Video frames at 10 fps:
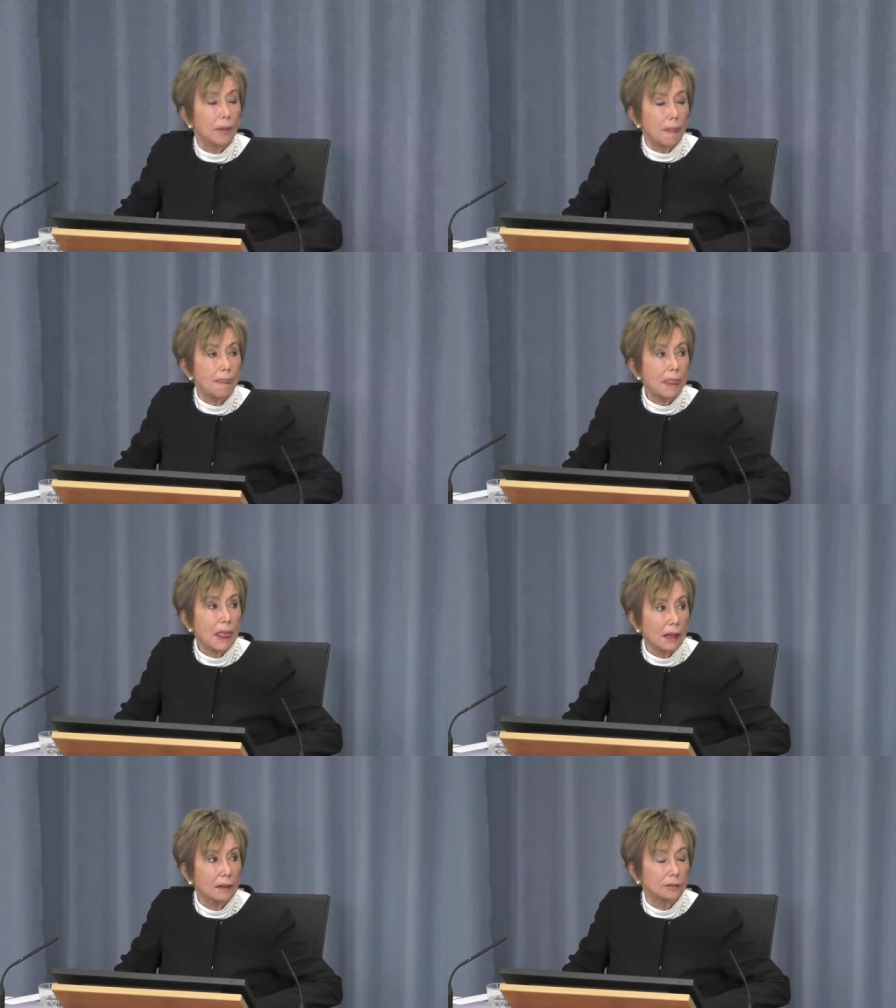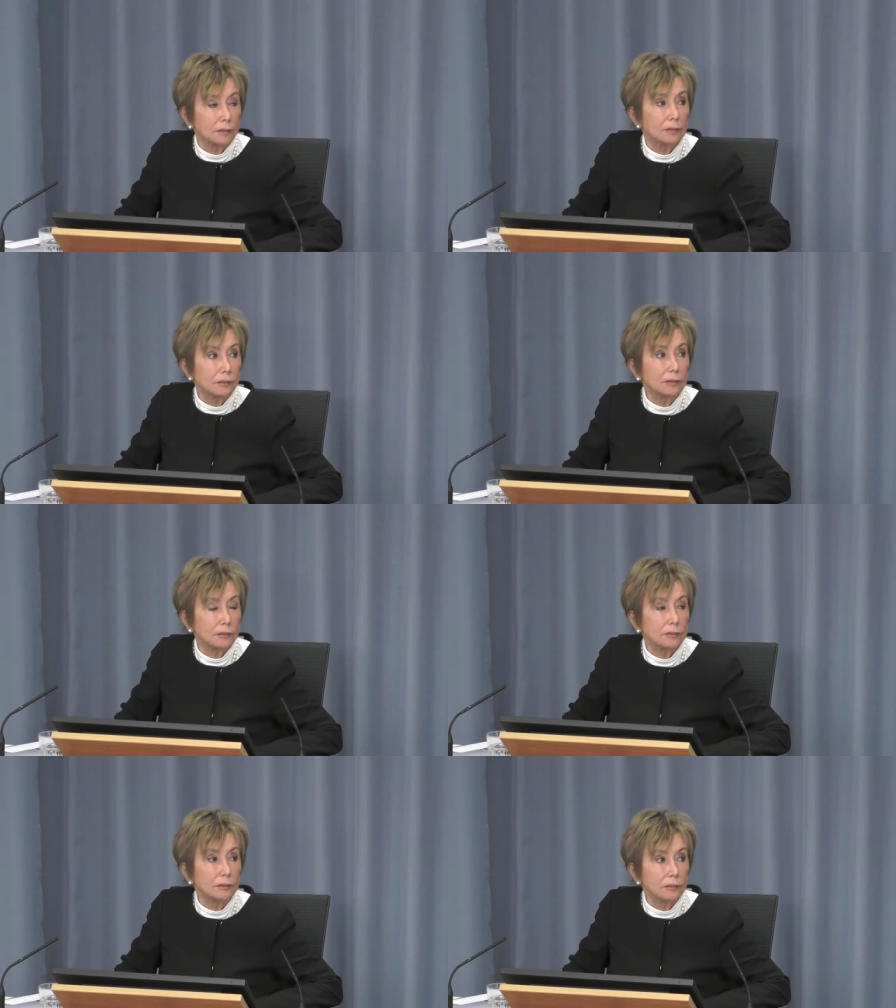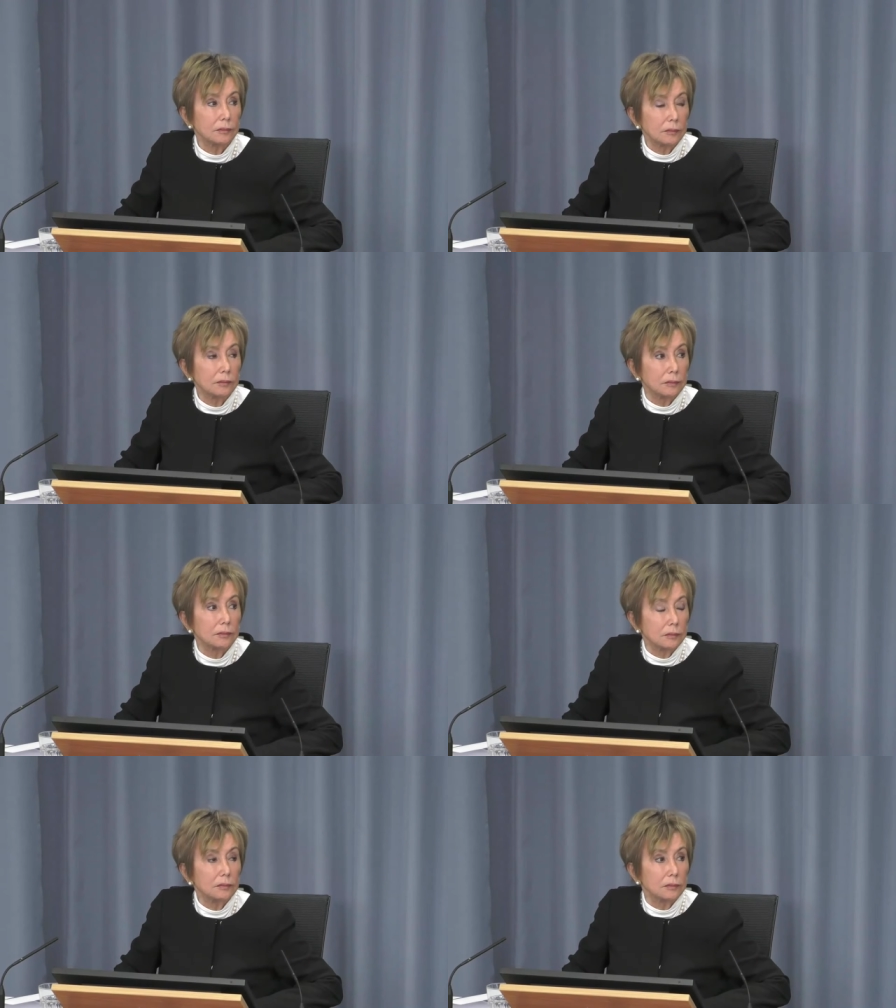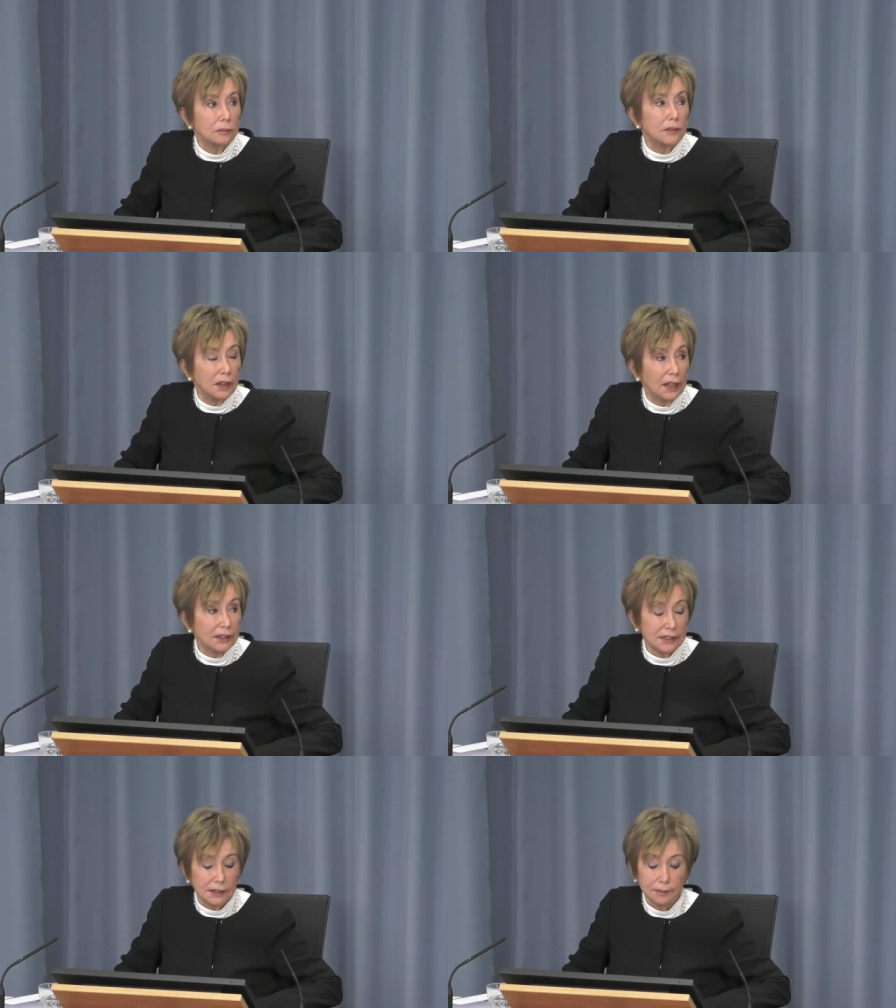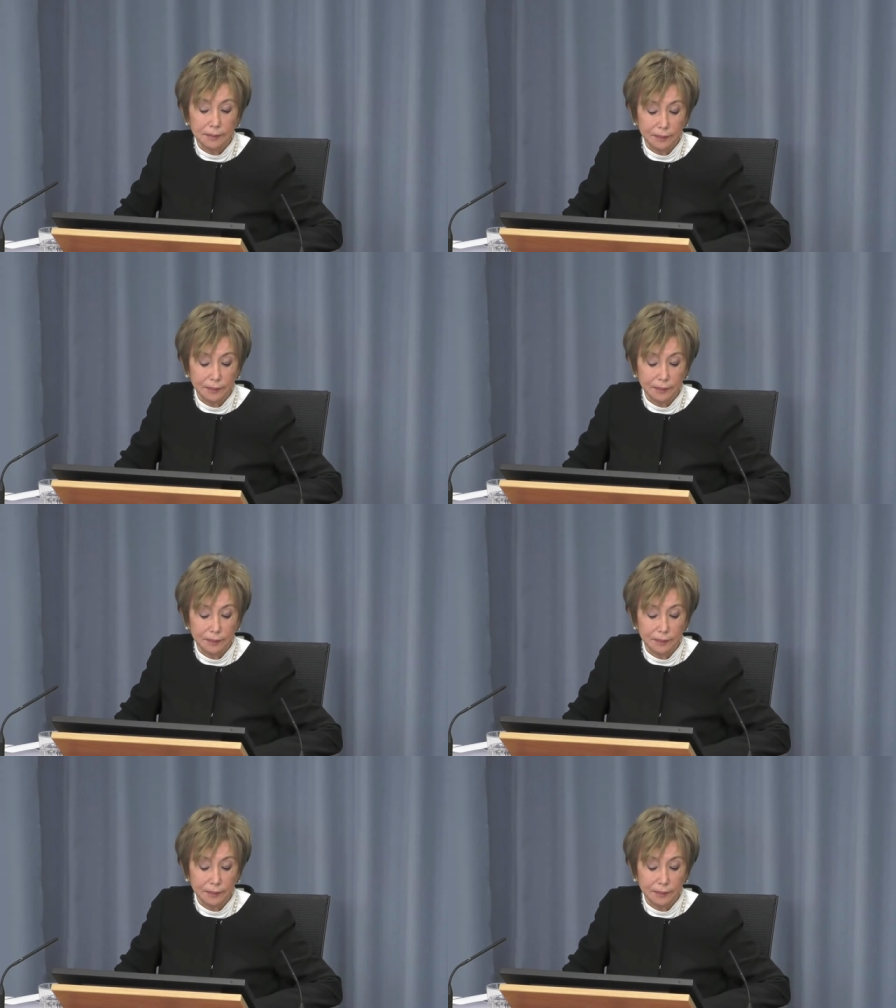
bank and then it, the arrangement would be as described here. Yes.